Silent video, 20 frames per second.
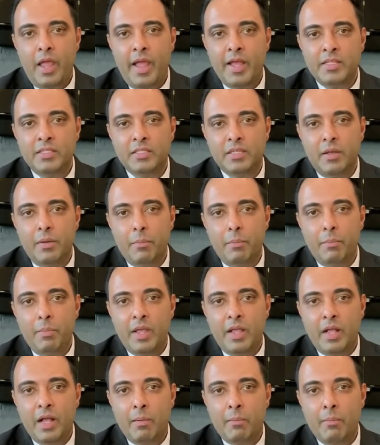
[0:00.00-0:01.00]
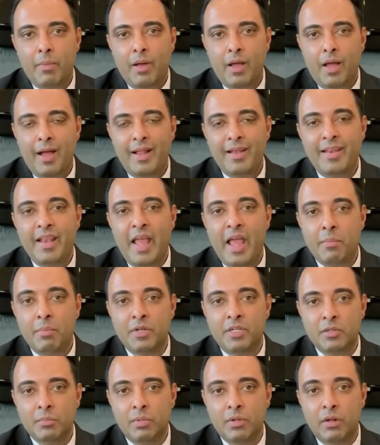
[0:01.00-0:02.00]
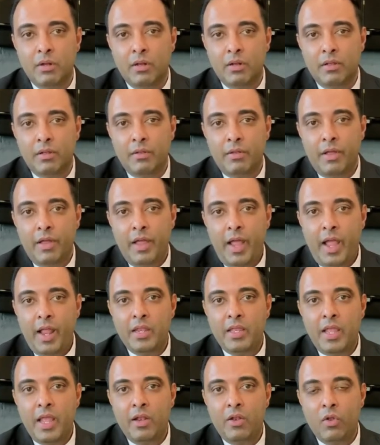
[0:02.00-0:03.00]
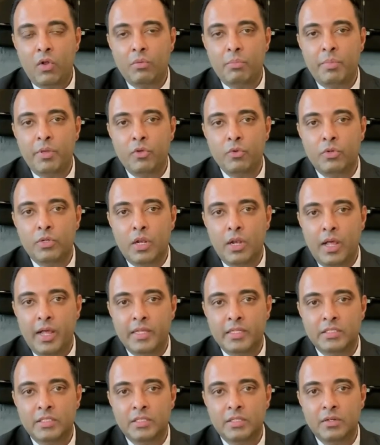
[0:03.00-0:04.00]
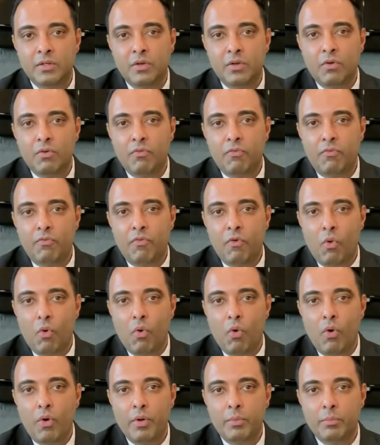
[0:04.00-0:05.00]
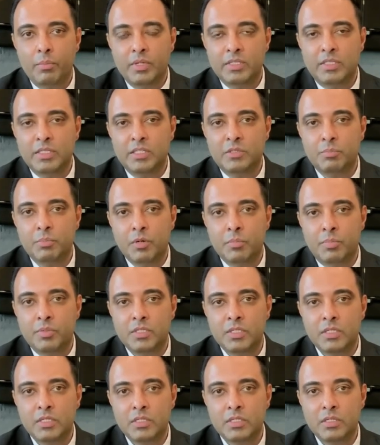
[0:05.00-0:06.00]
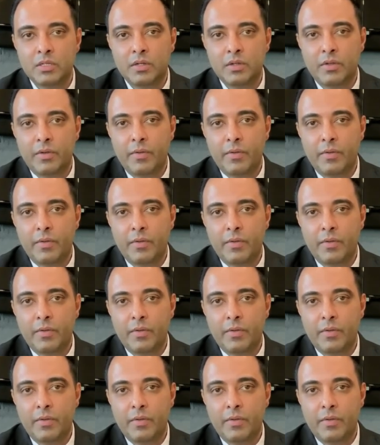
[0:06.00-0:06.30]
has become uninhabitable and cannot be utilized for business purposes,